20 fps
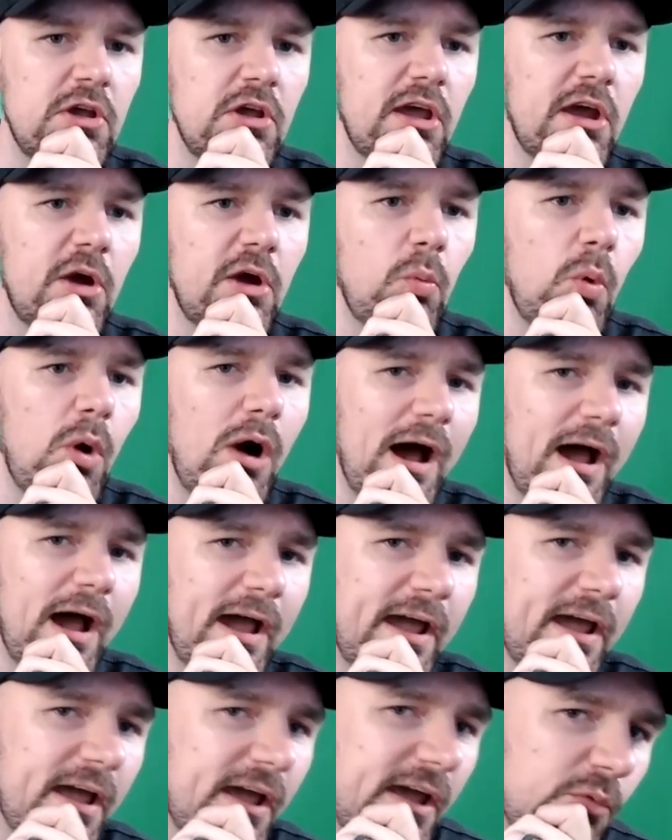Yeah. And
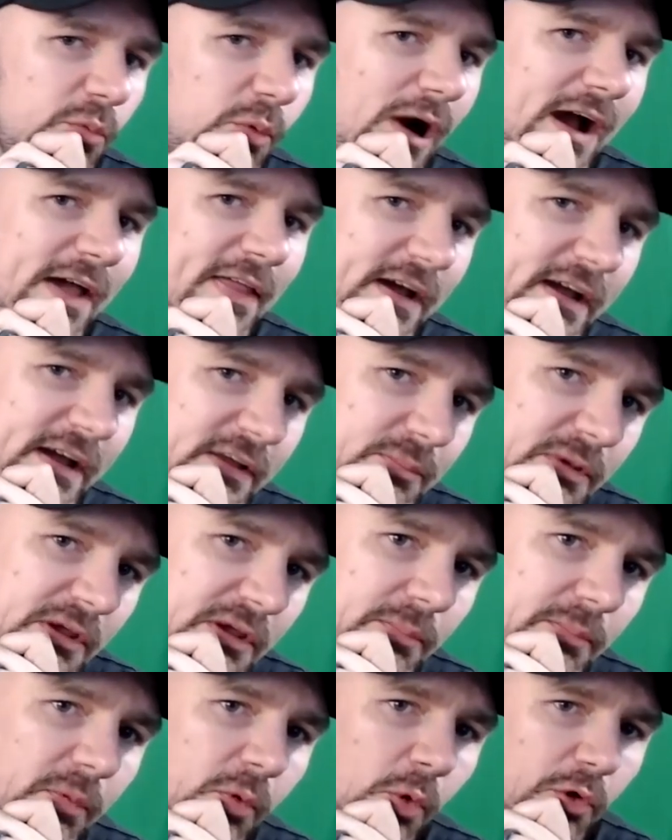why and why that can
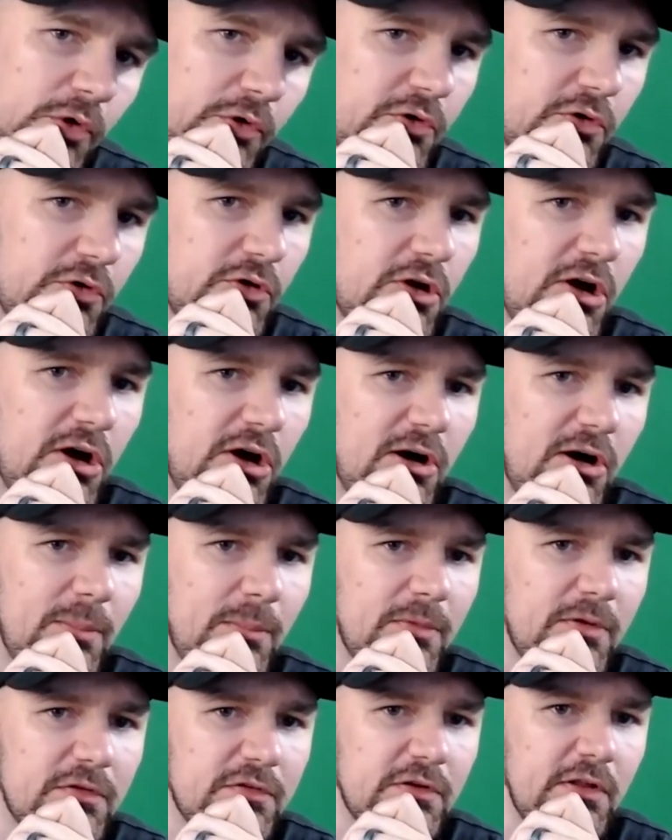be important
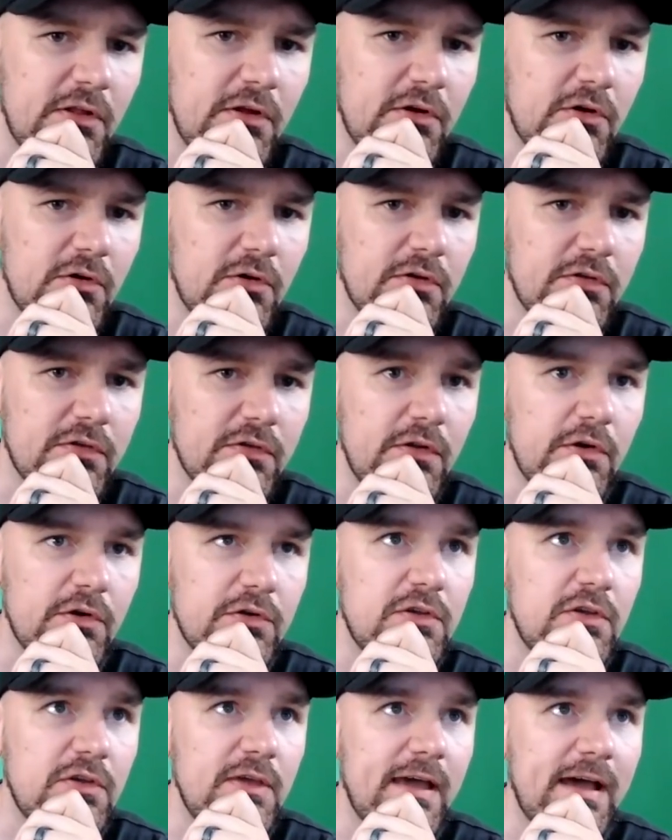um, is another is another
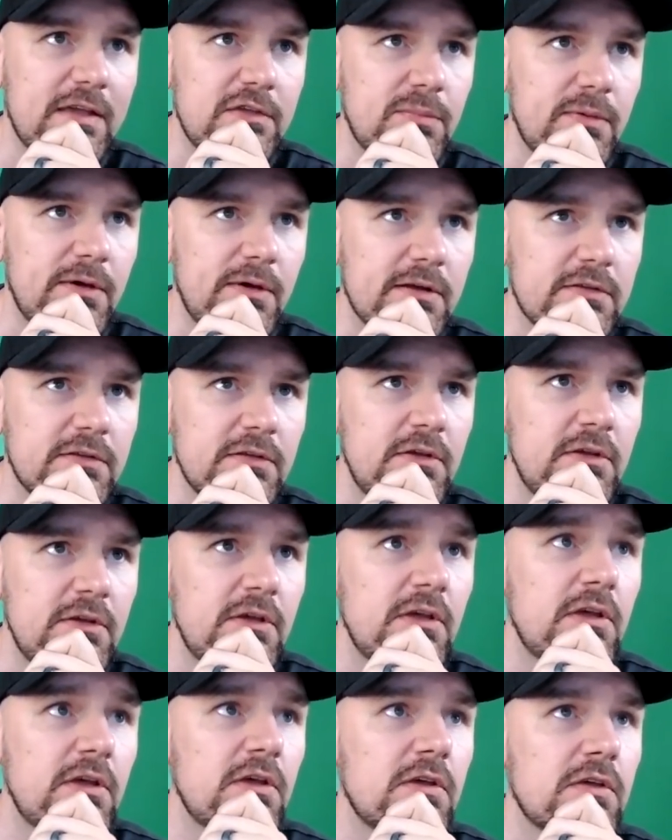key aspect.
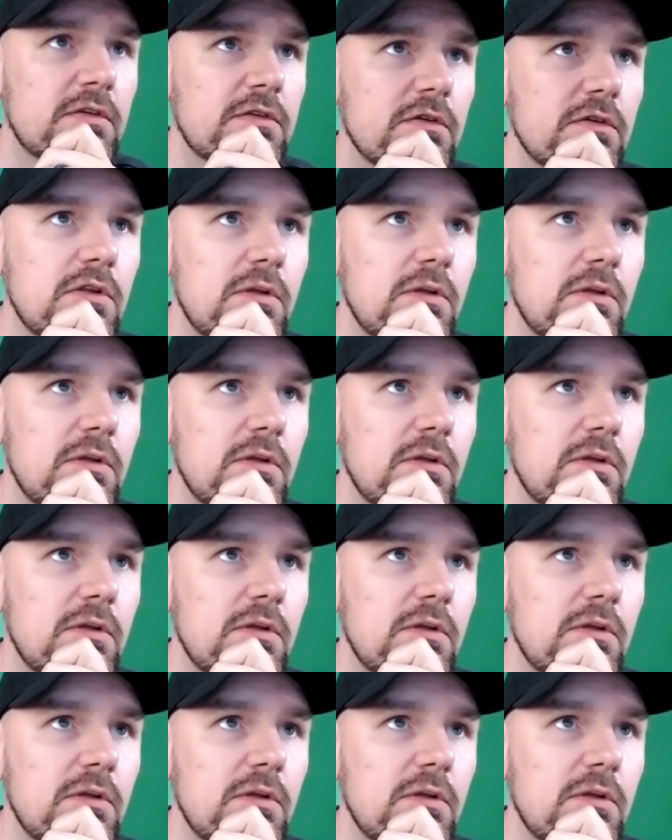So